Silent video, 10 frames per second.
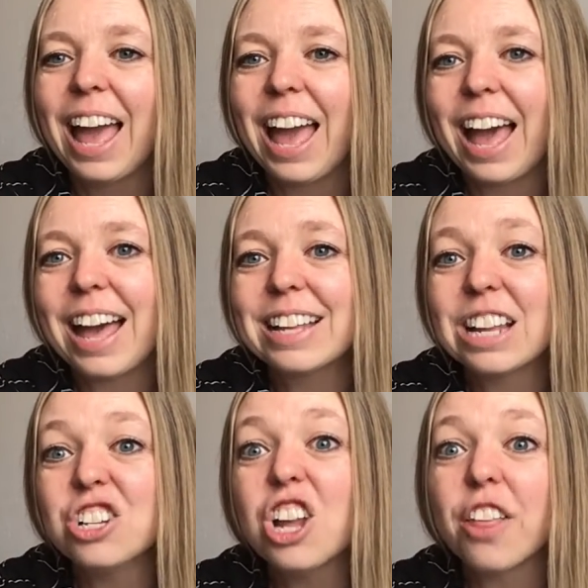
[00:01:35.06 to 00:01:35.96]
And
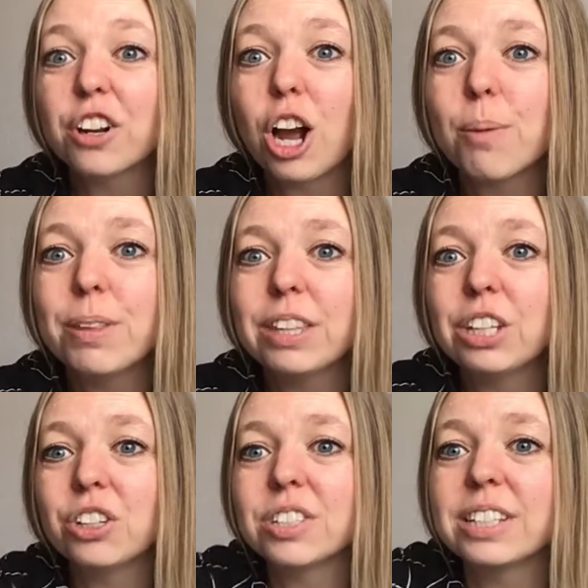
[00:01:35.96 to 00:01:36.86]
another common
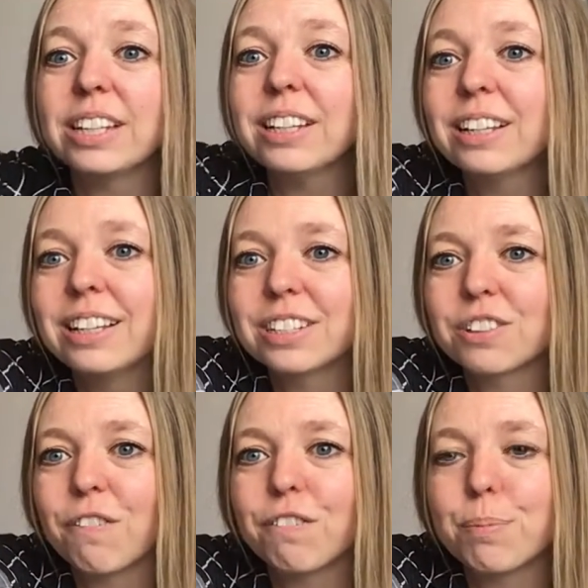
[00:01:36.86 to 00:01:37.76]
thing you'll see is
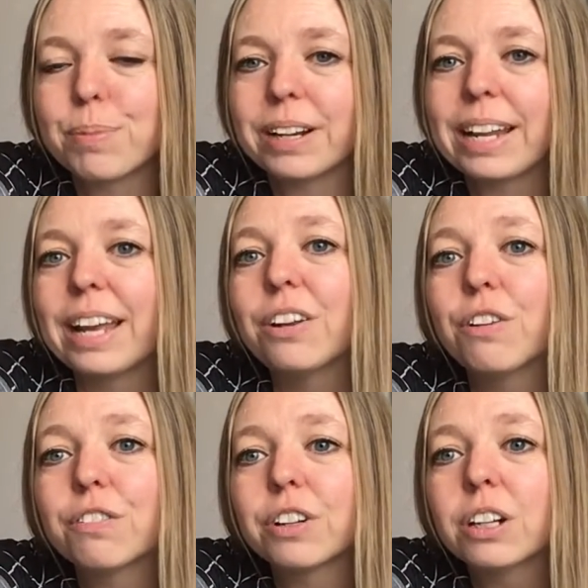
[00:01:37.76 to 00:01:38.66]
they'll flip their hand
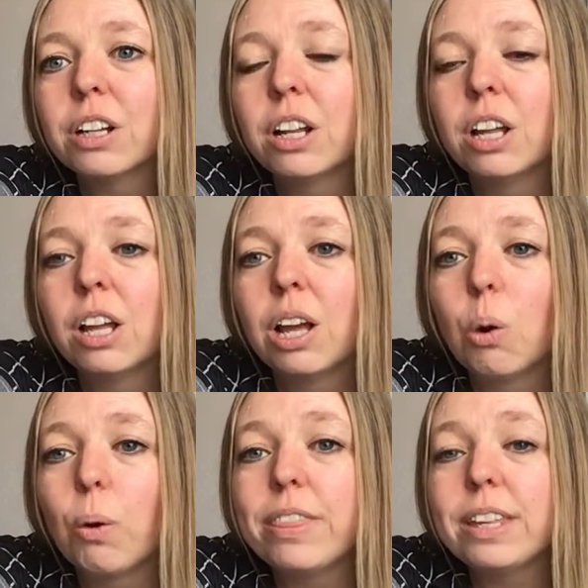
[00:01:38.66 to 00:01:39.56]
over.
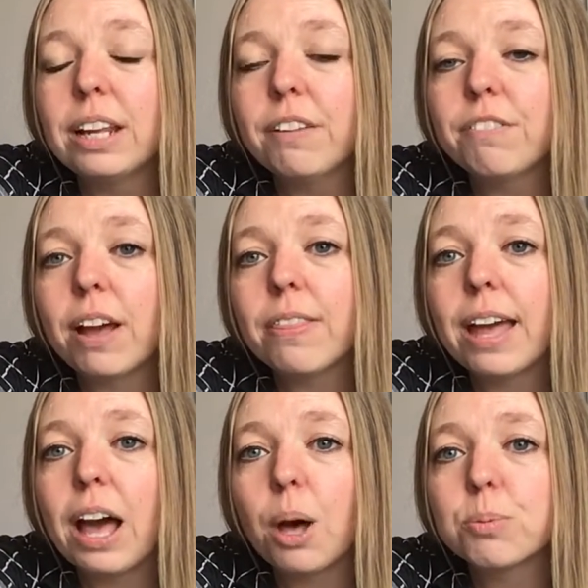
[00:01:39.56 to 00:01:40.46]
One thing I've found that
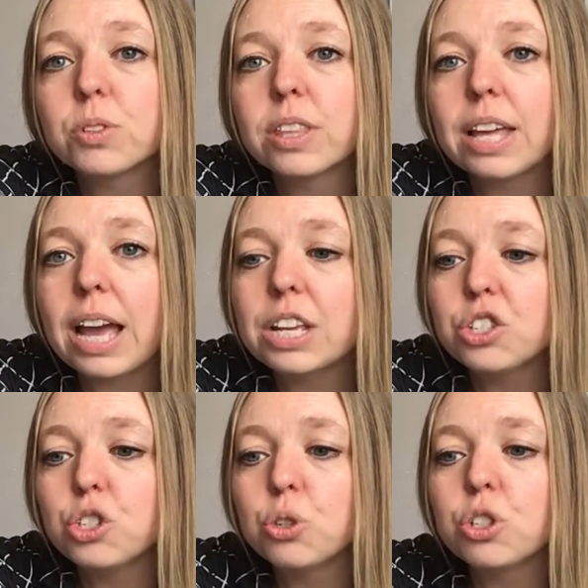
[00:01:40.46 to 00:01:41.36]
helps with that
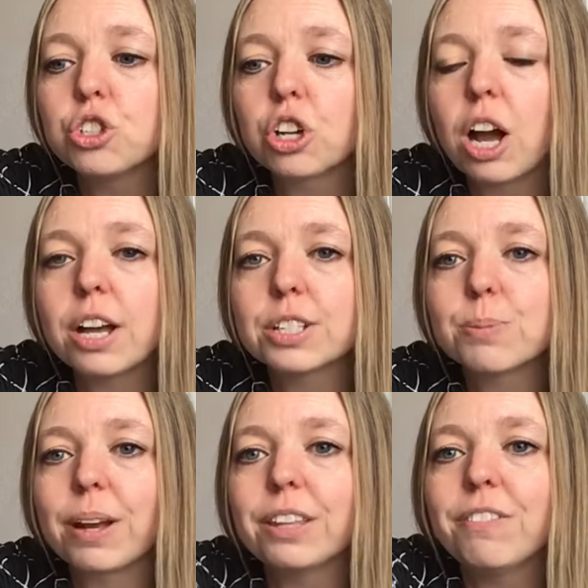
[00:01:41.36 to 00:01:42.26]
is you can draw a
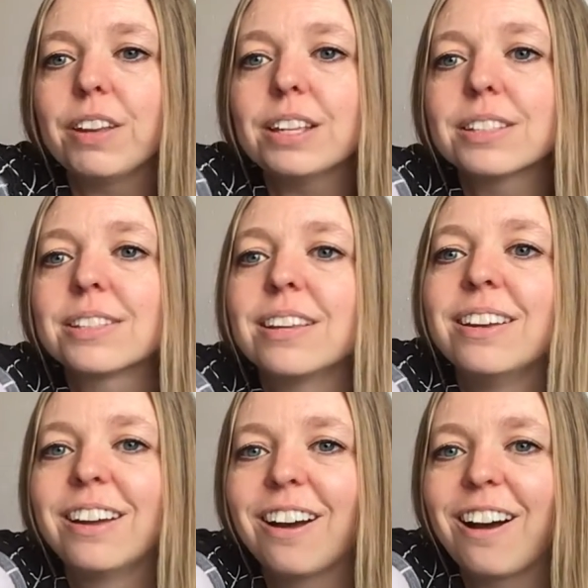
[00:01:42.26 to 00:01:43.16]
smiley face
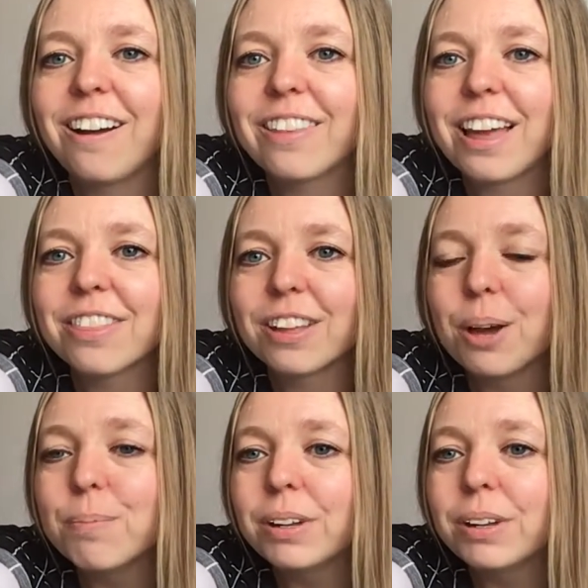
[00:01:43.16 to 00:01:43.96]
on that thumb.